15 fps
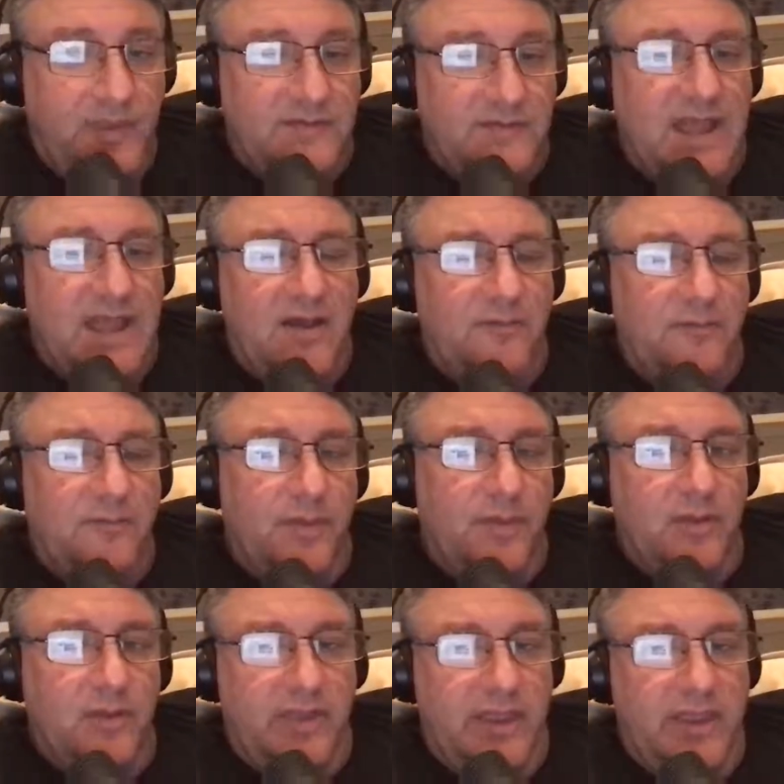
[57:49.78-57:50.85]
down
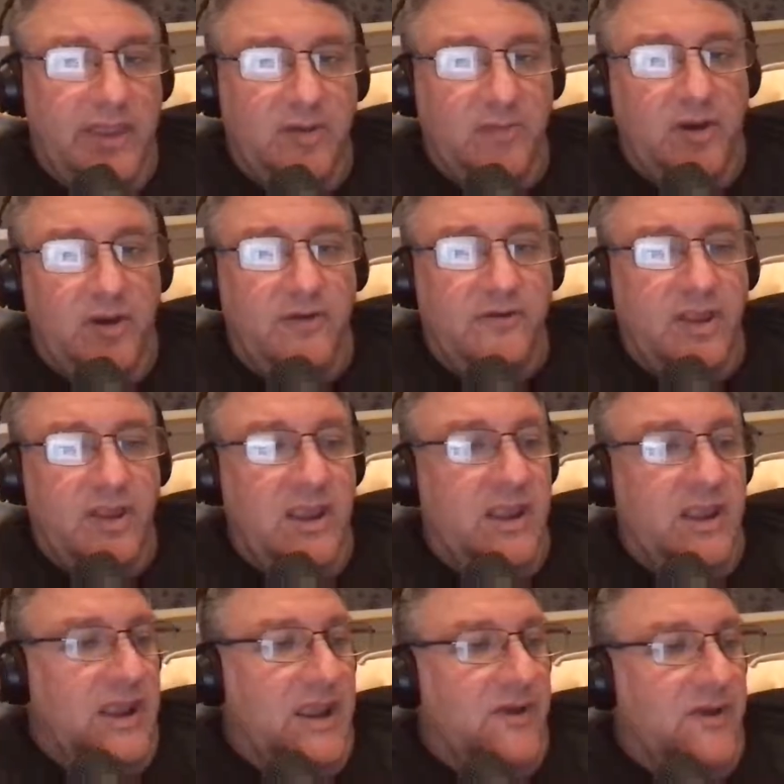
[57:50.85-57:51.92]
below the handlebars
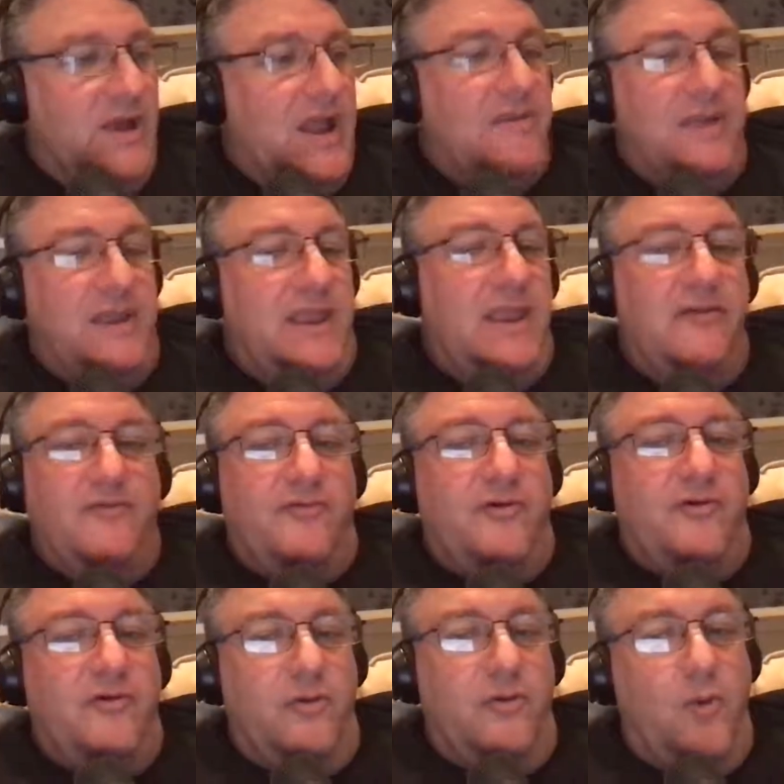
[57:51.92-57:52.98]
and grab a
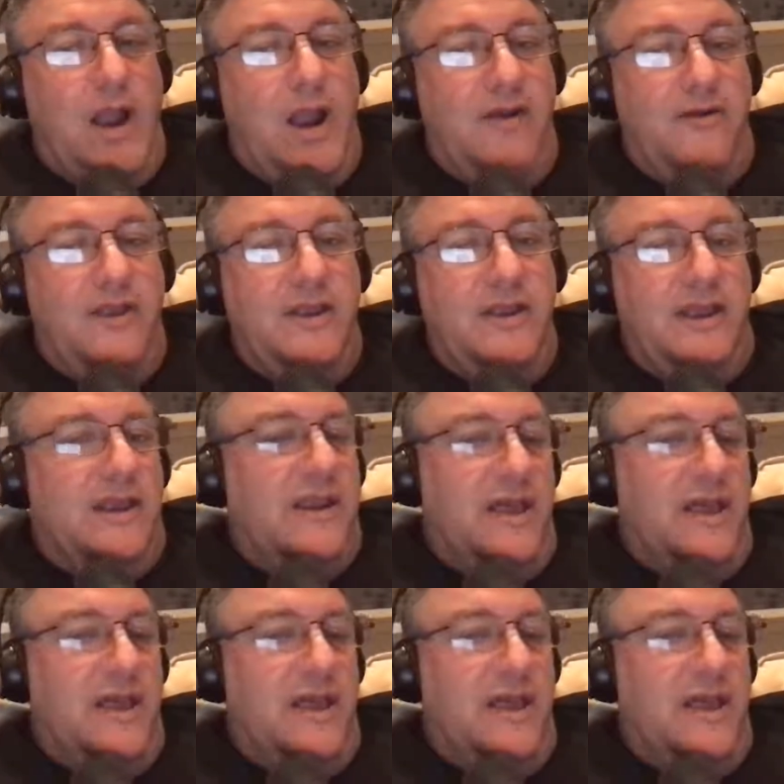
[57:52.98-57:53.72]
handful of the wiring and